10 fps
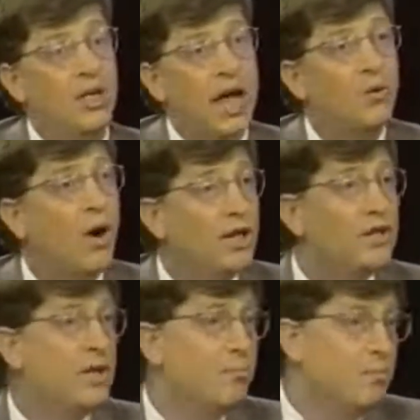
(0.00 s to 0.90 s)

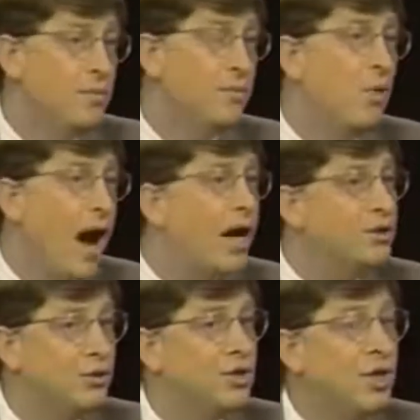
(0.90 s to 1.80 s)
Likewise, the
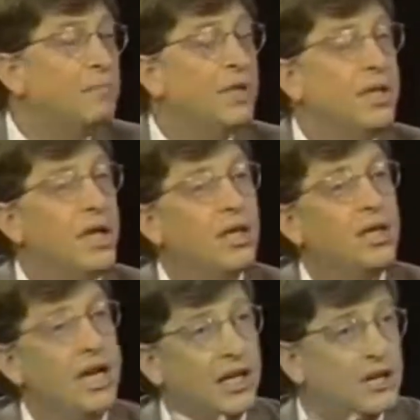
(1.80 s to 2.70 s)
browser is something that
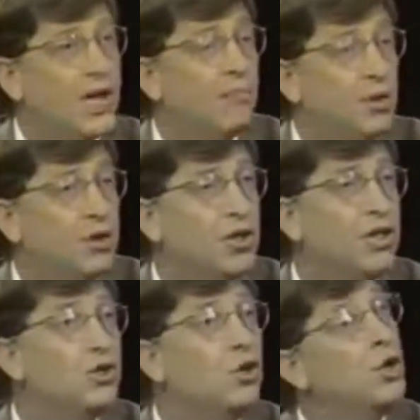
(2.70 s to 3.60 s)
Netscape looked
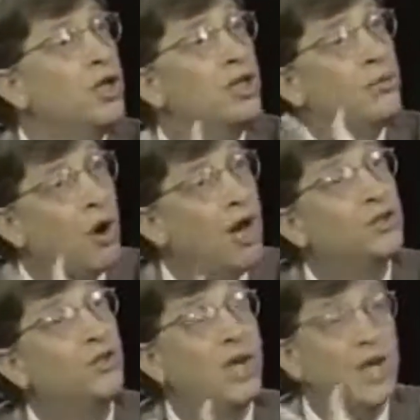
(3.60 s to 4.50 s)
at, turning the
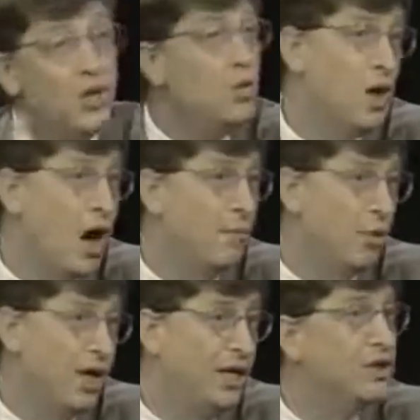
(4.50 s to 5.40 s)
browser into an
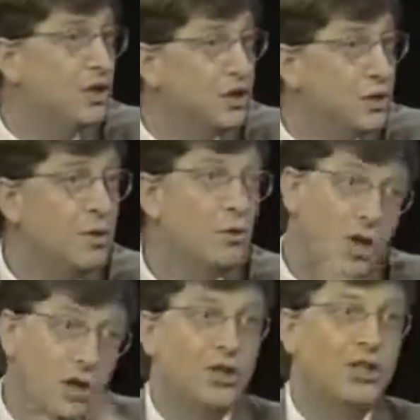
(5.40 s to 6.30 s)
operating system, and
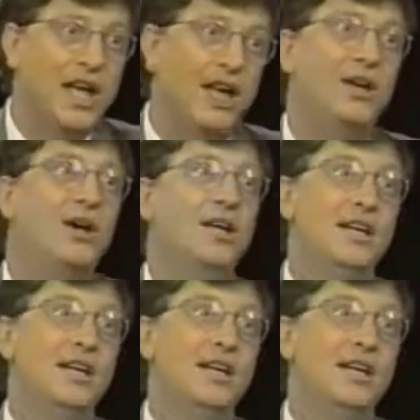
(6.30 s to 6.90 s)
we looked at